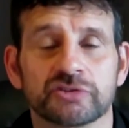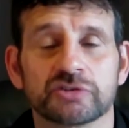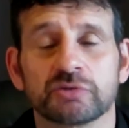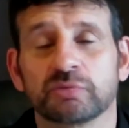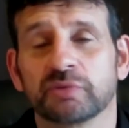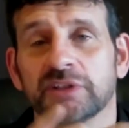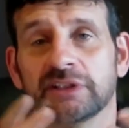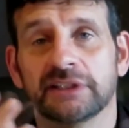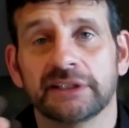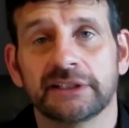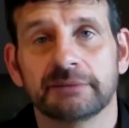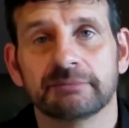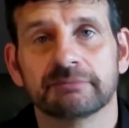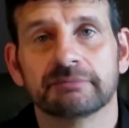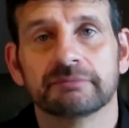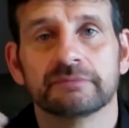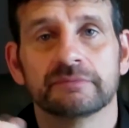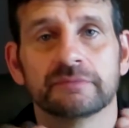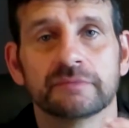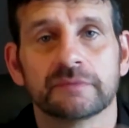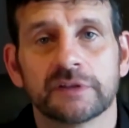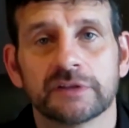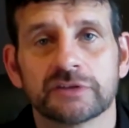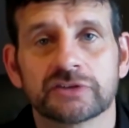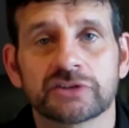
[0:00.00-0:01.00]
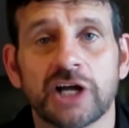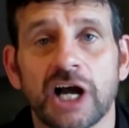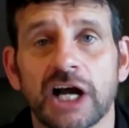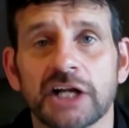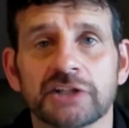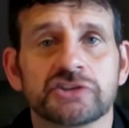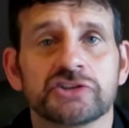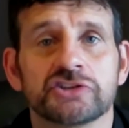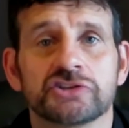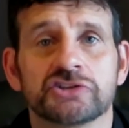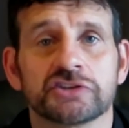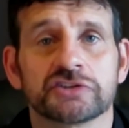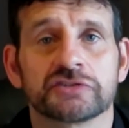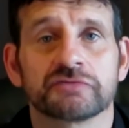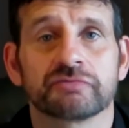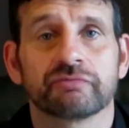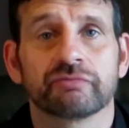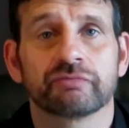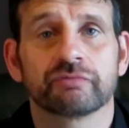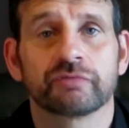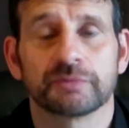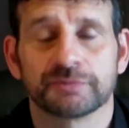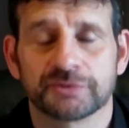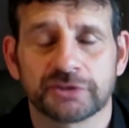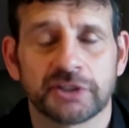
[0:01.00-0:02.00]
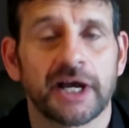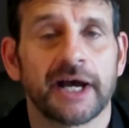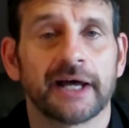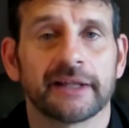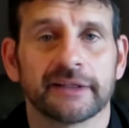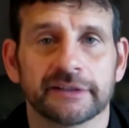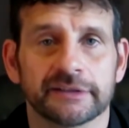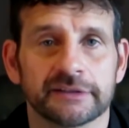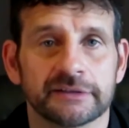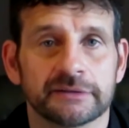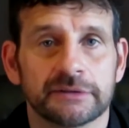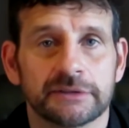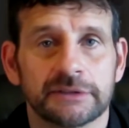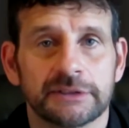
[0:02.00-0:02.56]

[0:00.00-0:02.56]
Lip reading: So really, Scotch is just from Scotland.